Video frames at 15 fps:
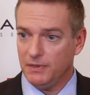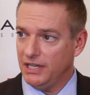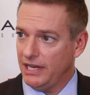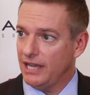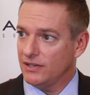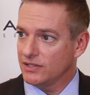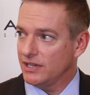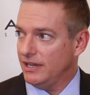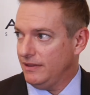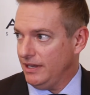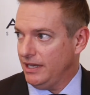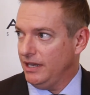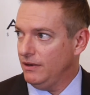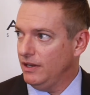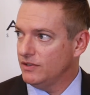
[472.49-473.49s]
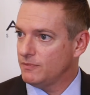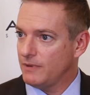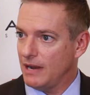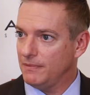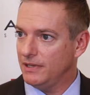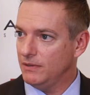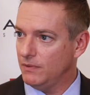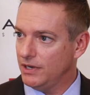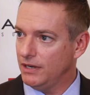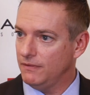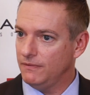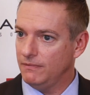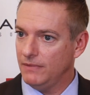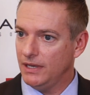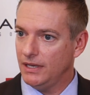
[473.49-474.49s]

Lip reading: But yes, I think it is probably one of,